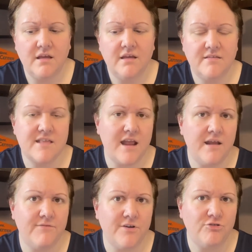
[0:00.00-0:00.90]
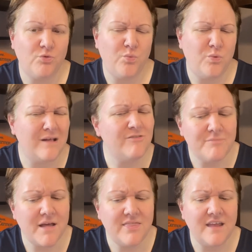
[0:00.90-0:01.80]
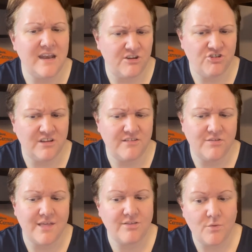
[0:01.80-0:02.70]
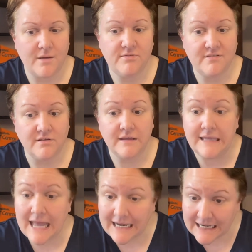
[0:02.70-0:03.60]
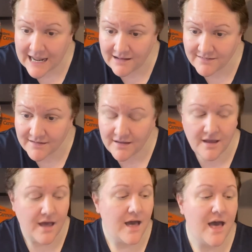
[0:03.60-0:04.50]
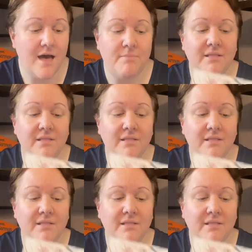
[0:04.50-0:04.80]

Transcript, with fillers: signed up for a 12-month initially, so that's why I'm still getting it. Um, but